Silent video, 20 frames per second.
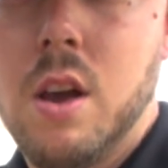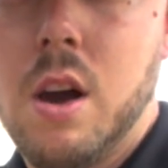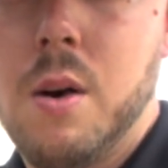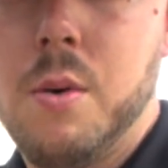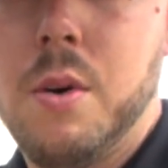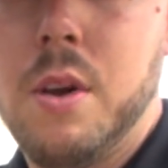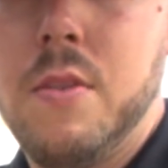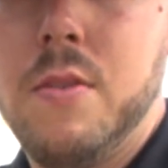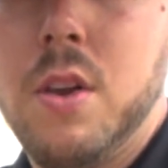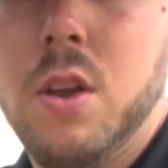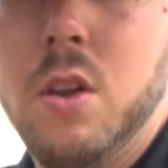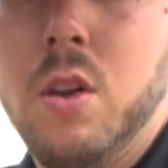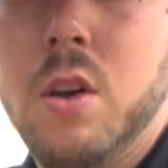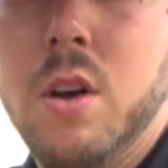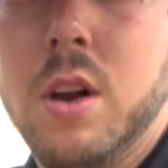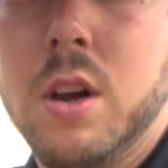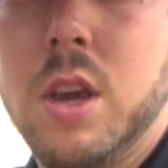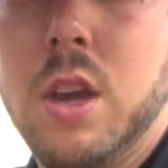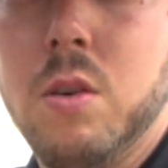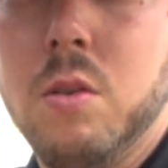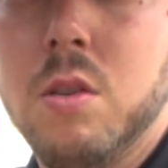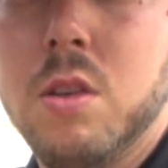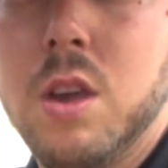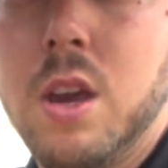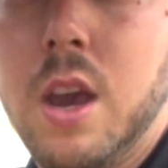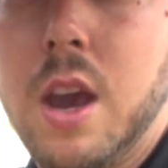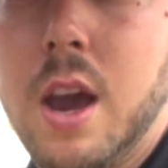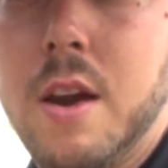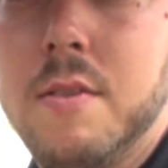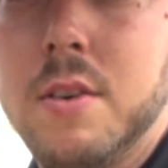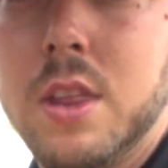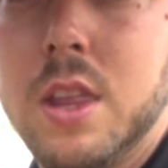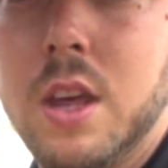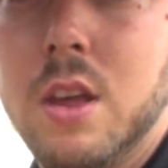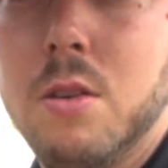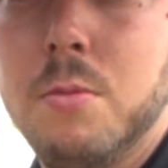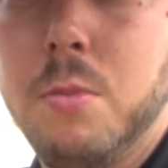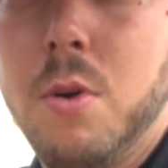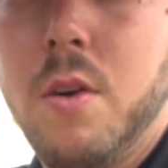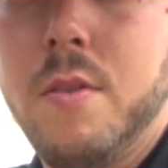if you look, you'll see
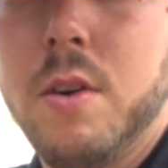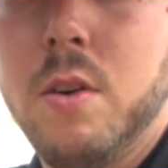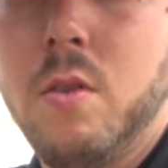everything's moving